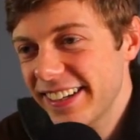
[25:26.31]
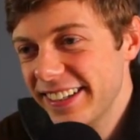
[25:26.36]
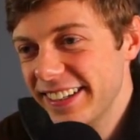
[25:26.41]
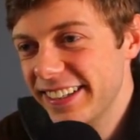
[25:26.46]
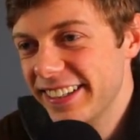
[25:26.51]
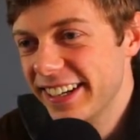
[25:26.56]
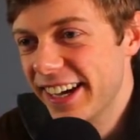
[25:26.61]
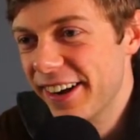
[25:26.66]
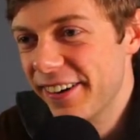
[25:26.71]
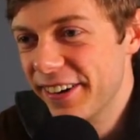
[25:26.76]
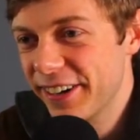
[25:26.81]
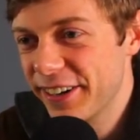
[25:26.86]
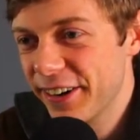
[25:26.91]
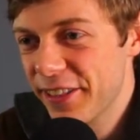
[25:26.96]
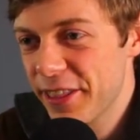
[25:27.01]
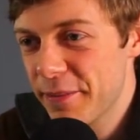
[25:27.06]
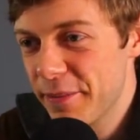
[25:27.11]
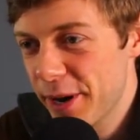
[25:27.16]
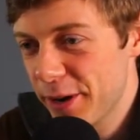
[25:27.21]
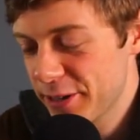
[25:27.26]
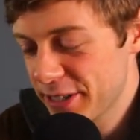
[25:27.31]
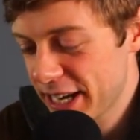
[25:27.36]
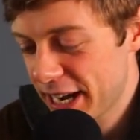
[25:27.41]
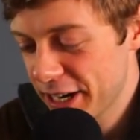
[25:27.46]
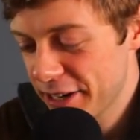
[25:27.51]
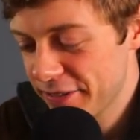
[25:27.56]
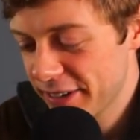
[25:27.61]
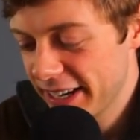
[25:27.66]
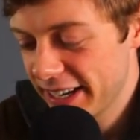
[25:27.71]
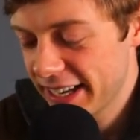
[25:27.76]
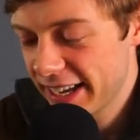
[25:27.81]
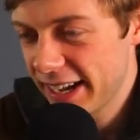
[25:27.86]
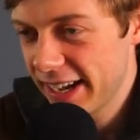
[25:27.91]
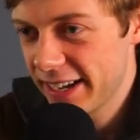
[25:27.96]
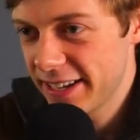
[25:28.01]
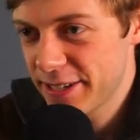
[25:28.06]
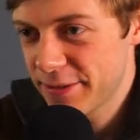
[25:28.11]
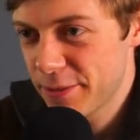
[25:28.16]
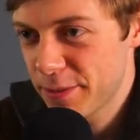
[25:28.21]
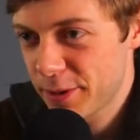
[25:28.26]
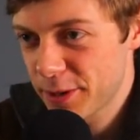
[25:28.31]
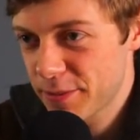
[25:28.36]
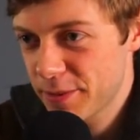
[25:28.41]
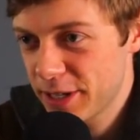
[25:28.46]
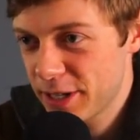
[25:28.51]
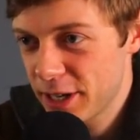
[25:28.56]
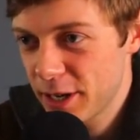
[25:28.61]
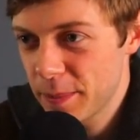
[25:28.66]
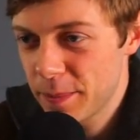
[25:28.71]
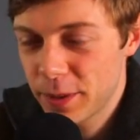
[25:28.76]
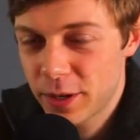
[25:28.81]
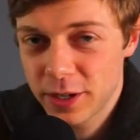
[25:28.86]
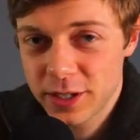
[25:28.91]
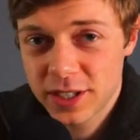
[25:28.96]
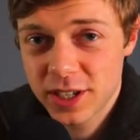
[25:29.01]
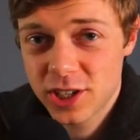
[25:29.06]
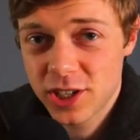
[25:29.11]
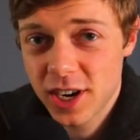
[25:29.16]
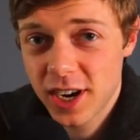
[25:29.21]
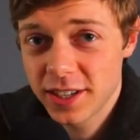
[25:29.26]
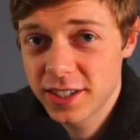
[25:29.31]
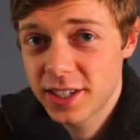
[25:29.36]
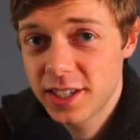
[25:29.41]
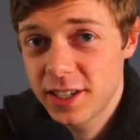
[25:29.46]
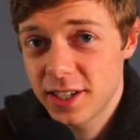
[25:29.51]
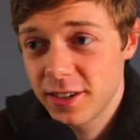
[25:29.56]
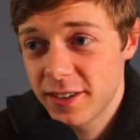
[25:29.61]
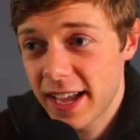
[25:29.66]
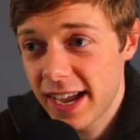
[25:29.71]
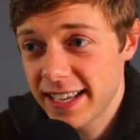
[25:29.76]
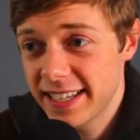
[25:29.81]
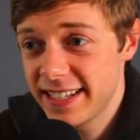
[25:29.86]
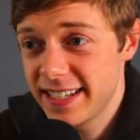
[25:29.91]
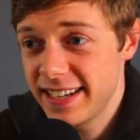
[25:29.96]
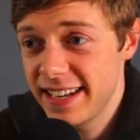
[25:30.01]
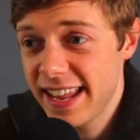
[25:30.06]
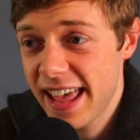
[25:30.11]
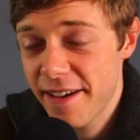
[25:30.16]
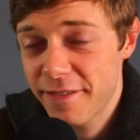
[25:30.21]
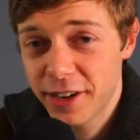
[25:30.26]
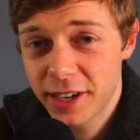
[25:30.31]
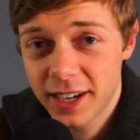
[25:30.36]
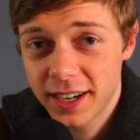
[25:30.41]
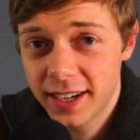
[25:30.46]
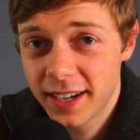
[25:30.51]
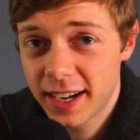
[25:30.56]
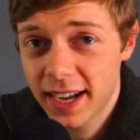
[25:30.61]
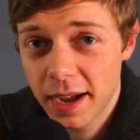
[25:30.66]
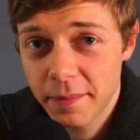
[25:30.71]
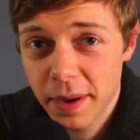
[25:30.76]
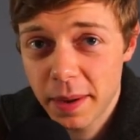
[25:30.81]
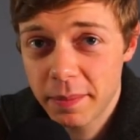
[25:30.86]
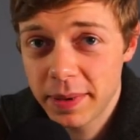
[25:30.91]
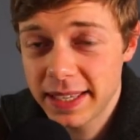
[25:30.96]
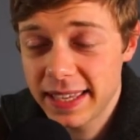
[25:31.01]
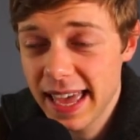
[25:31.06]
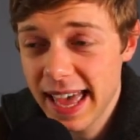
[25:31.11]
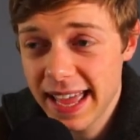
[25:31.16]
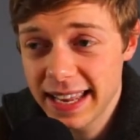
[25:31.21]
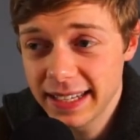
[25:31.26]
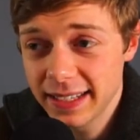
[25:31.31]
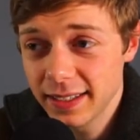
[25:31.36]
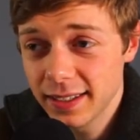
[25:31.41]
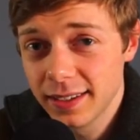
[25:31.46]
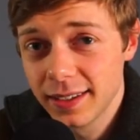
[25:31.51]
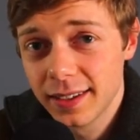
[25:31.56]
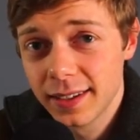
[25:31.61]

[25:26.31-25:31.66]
you know, and got the most out of it as we possibly could, because the chance to do that is never going to come up again.